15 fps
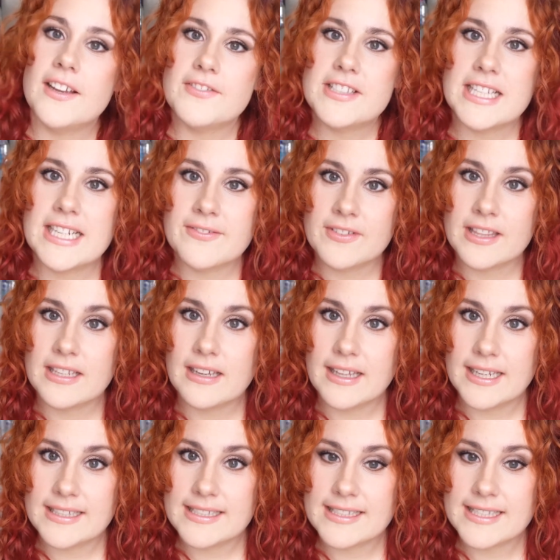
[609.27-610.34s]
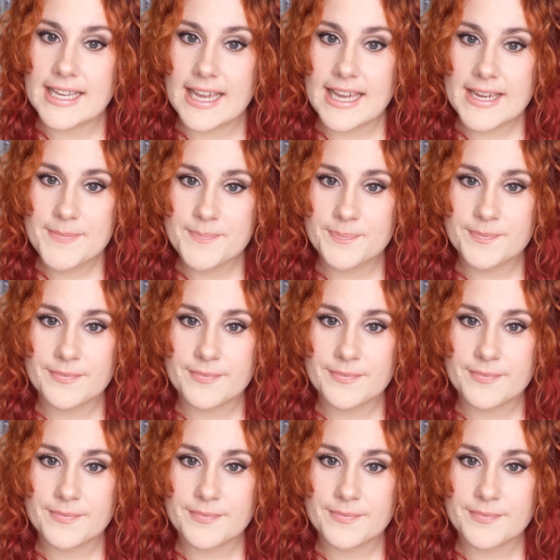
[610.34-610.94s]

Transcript: I've said everything I need to say.